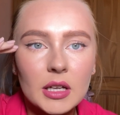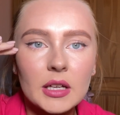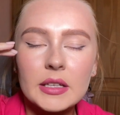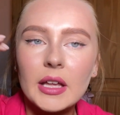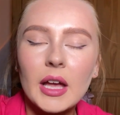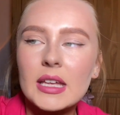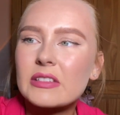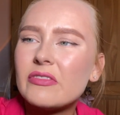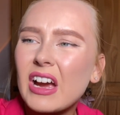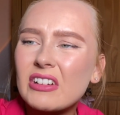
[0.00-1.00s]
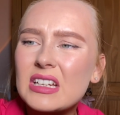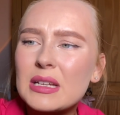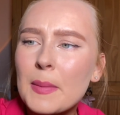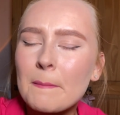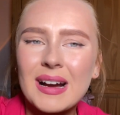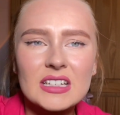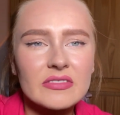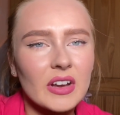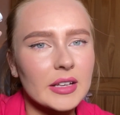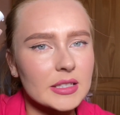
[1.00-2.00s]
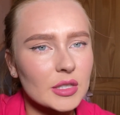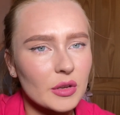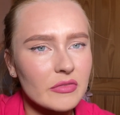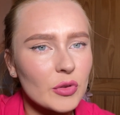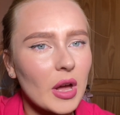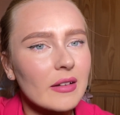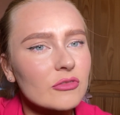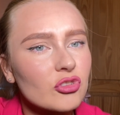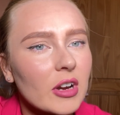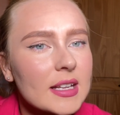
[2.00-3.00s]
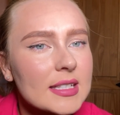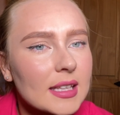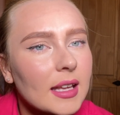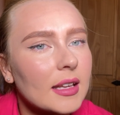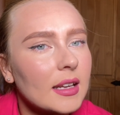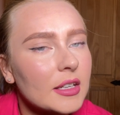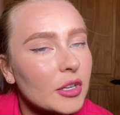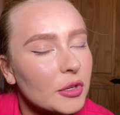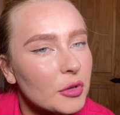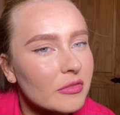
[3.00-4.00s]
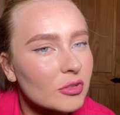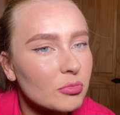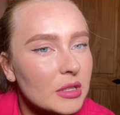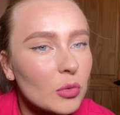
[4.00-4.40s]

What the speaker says: Yeah, it's very mattifying, so if you have dry skin, I don't know if it would be the